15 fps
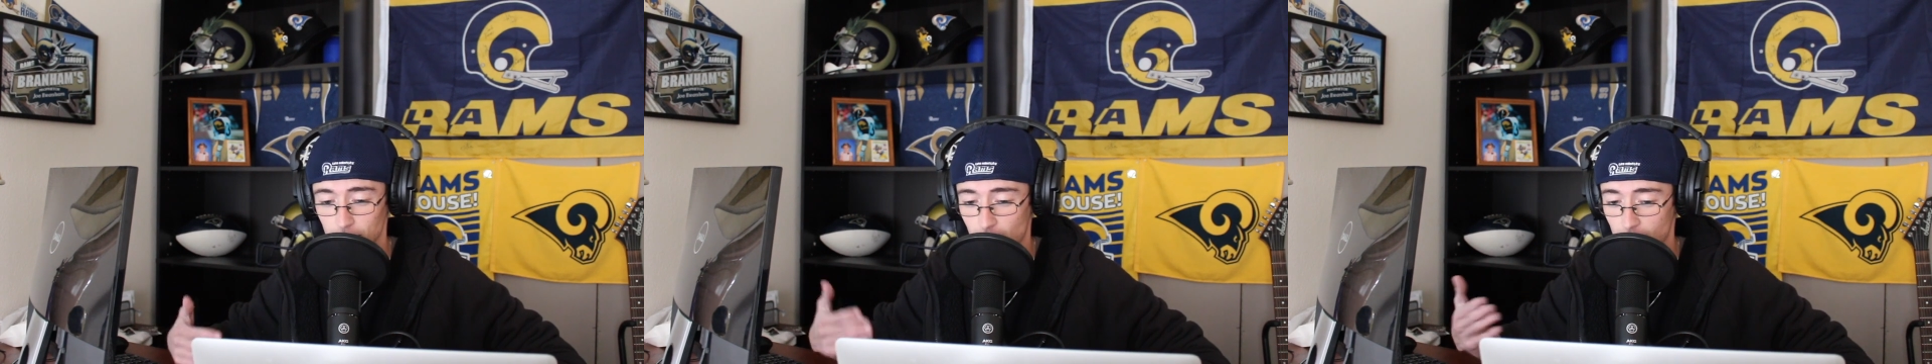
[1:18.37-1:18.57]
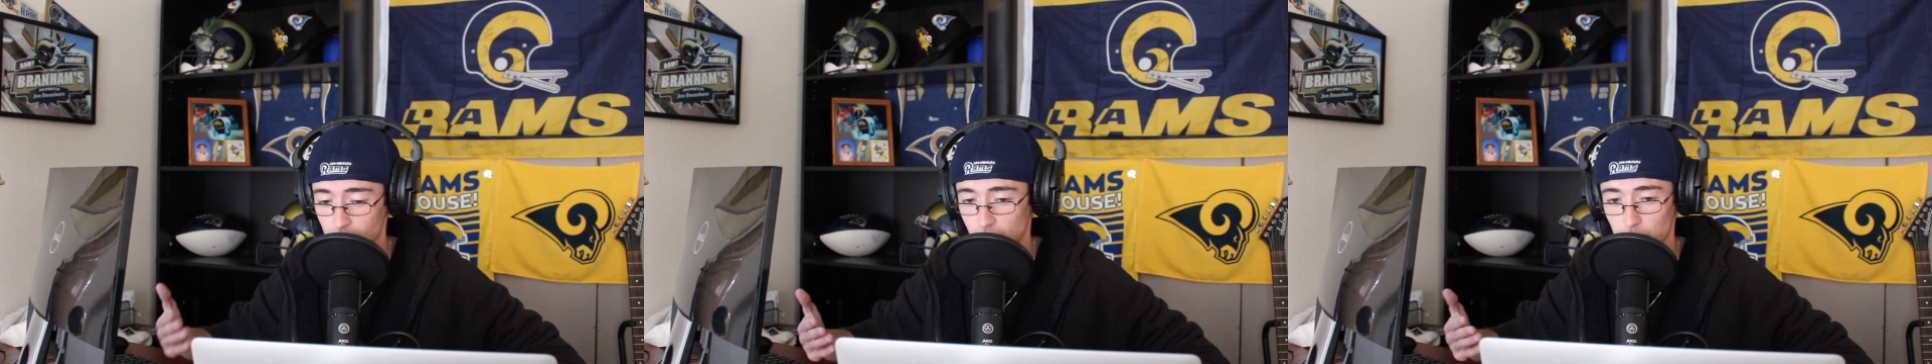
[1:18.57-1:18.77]
a
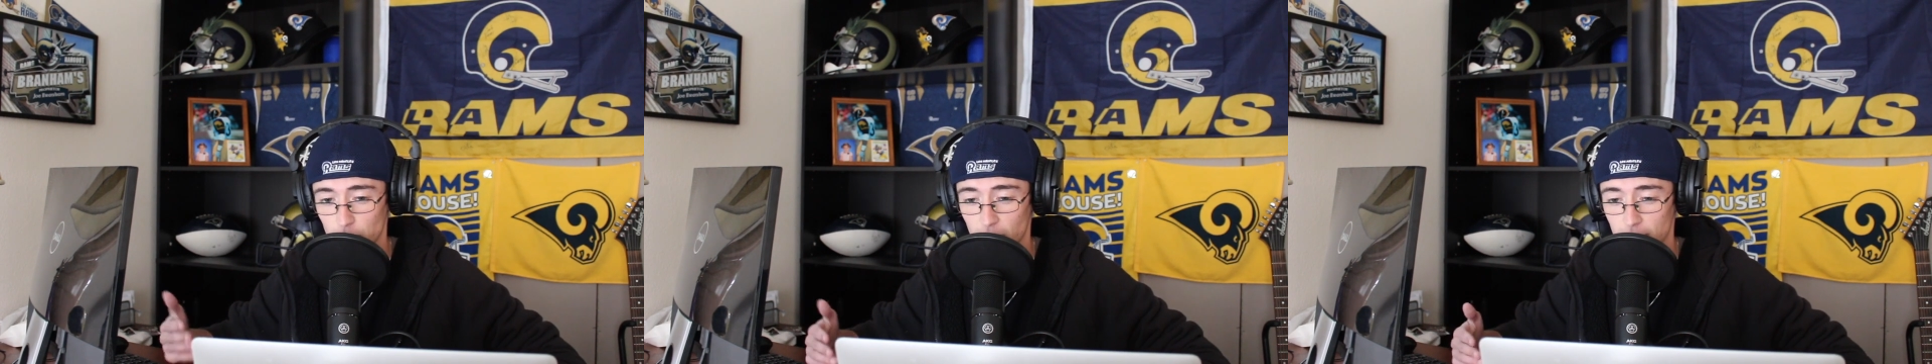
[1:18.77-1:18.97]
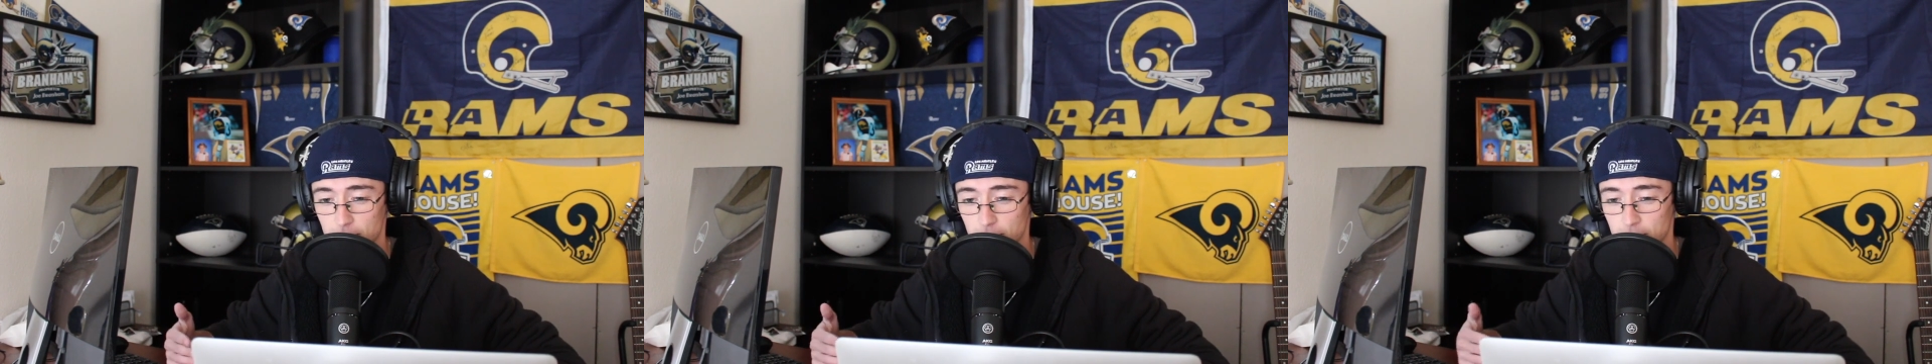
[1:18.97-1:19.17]
lot of these
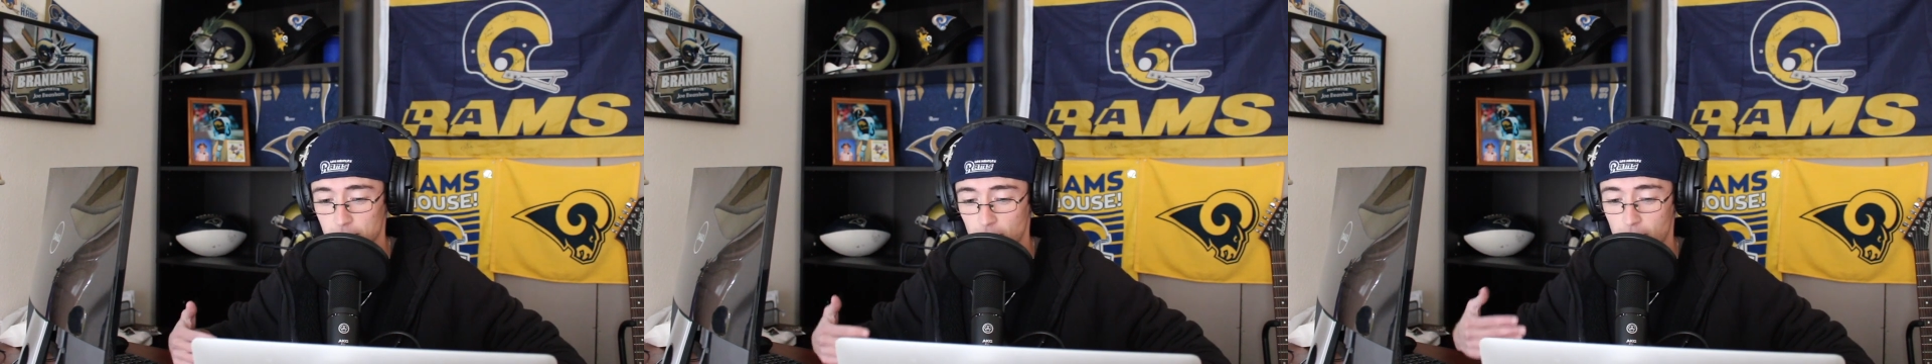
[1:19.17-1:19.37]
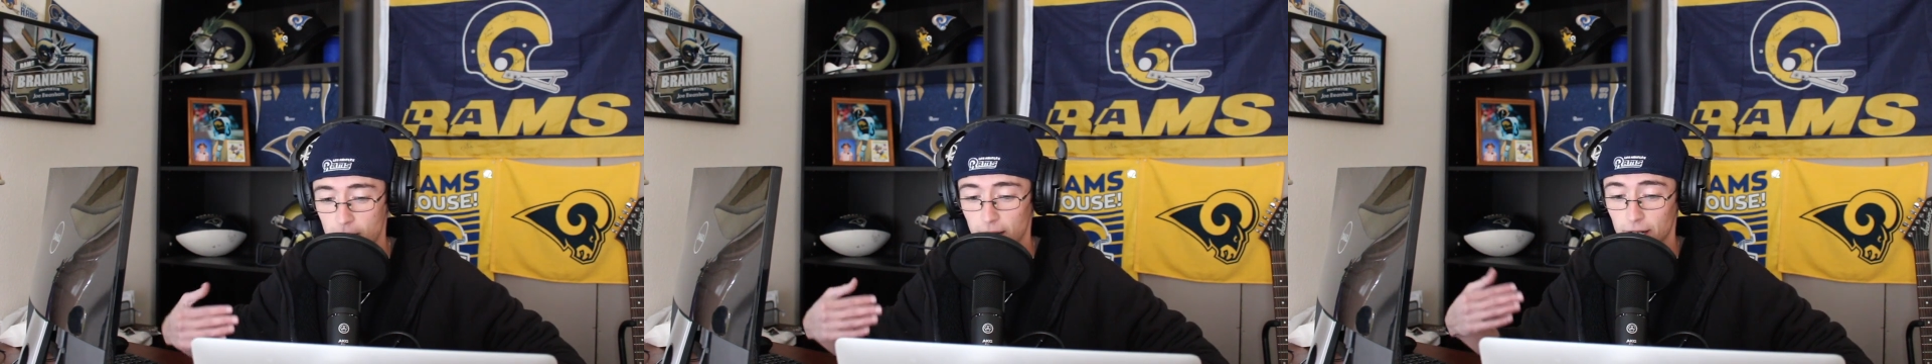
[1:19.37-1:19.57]

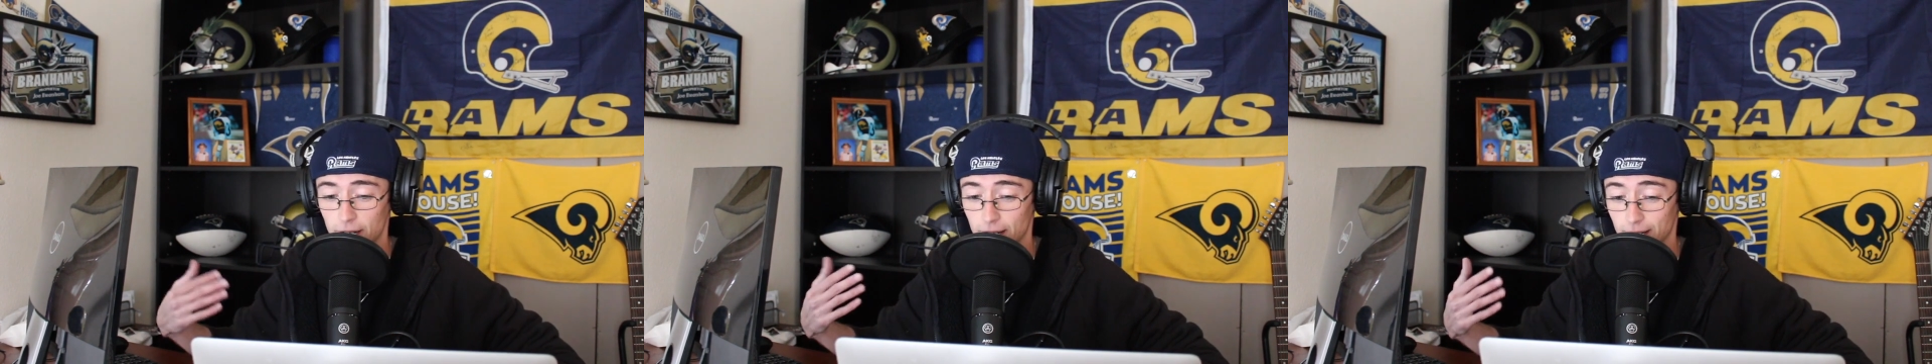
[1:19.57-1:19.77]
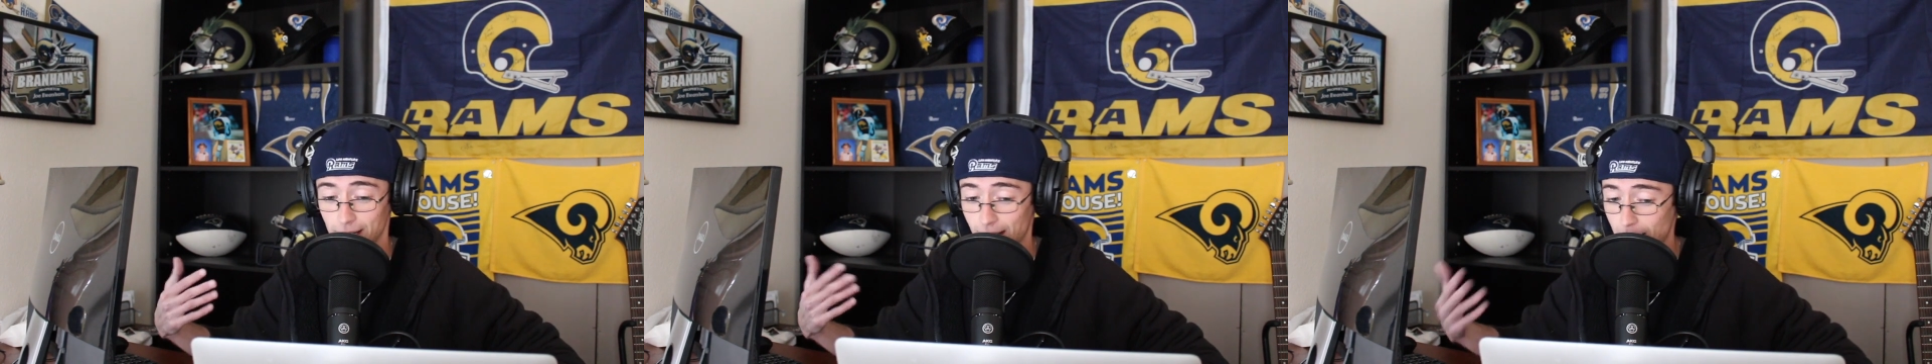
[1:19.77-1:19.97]
places.
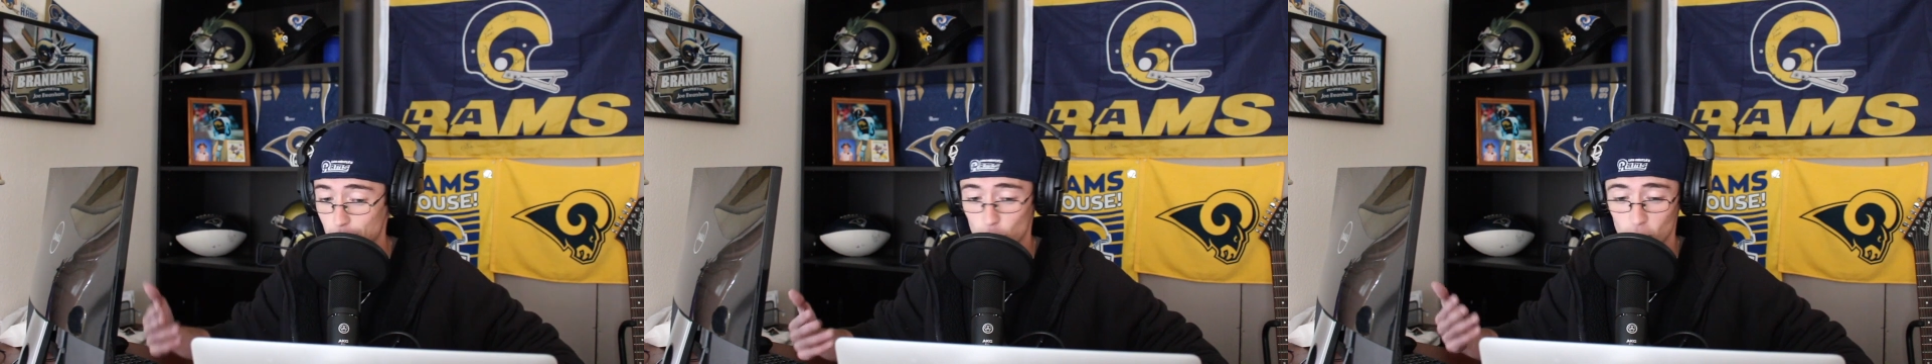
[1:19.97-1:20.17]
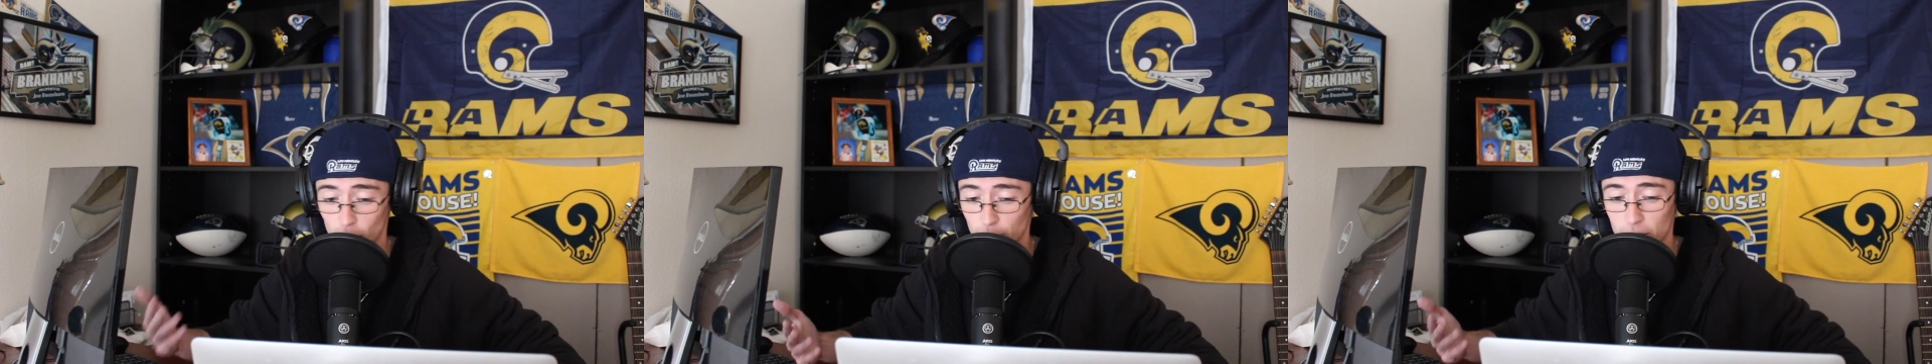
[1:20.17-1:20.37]
The
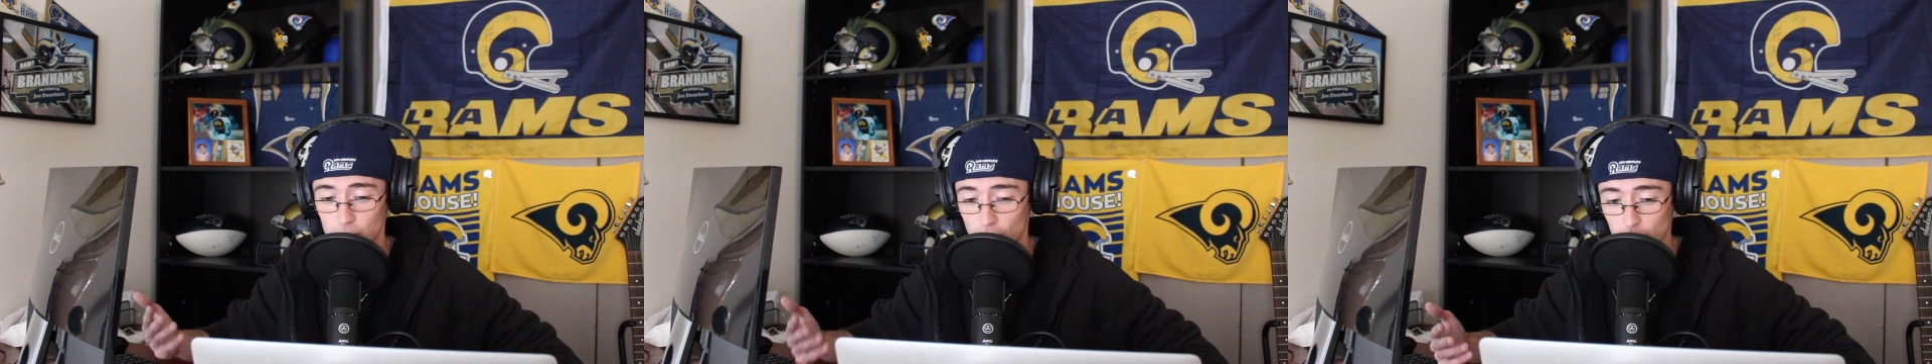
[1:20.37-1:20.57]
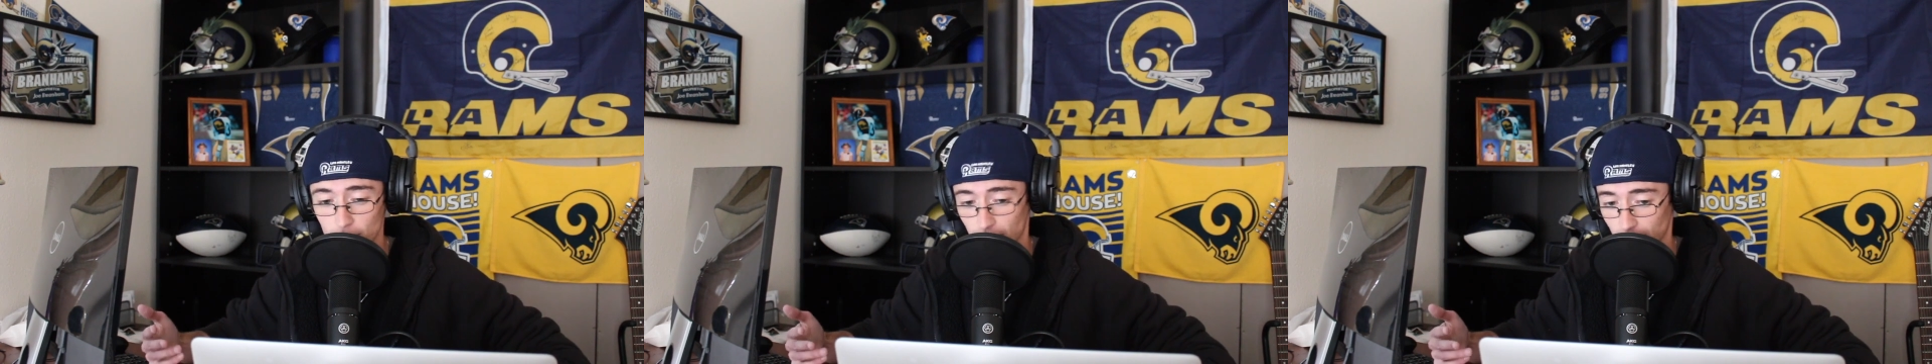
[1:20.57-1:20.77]
game will be
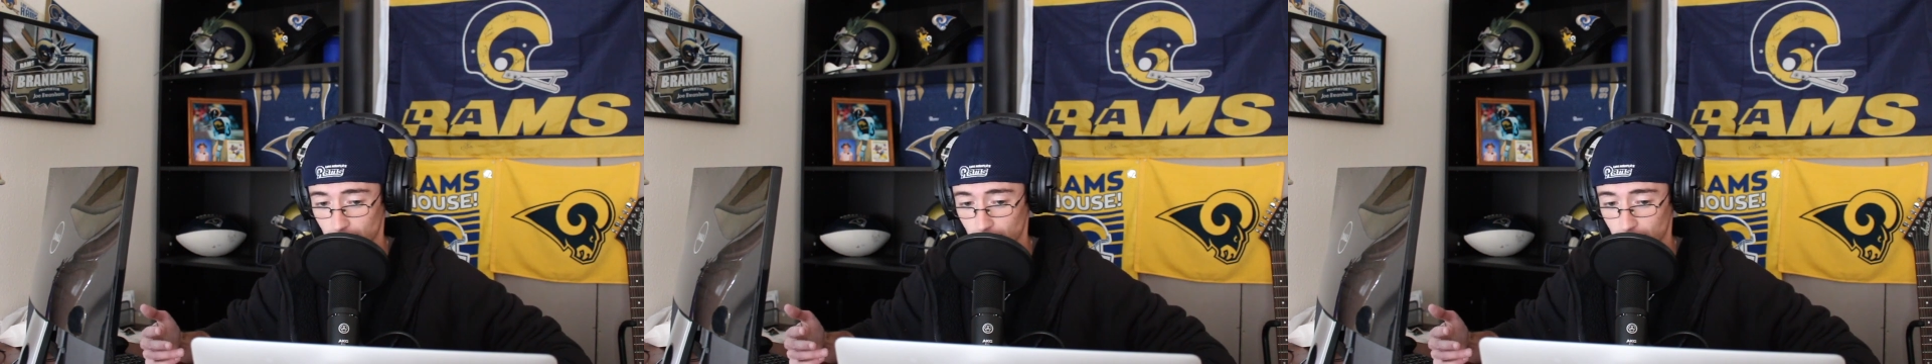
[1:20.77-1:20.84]
shown